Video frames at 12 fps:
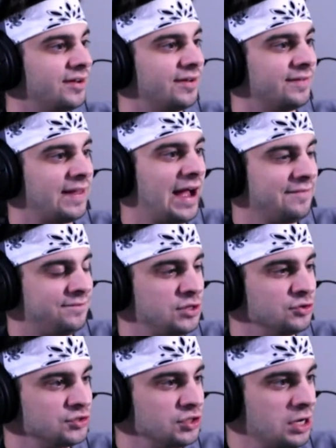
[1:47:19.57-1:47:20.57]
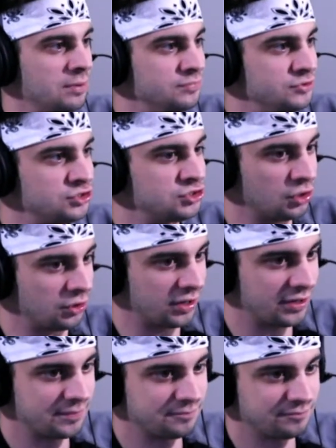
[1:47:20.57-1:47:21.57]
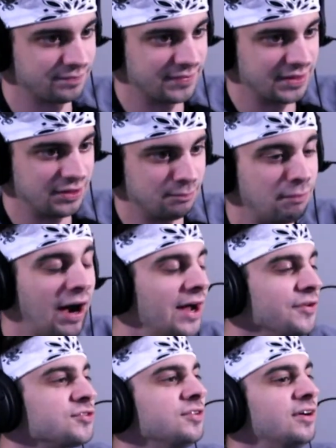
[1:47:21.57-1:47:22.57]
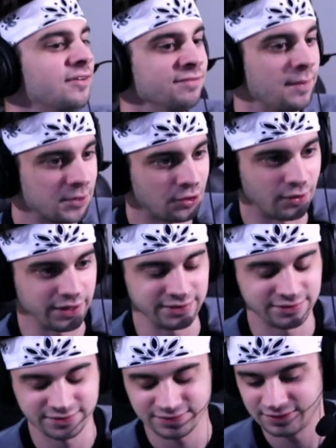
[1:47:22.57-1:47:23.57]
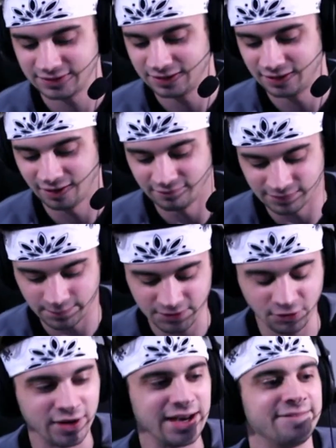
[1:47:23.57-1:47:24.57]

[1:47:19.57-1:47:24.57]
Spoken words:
That feels absurd. Miles, flip a coin. Flip a coin.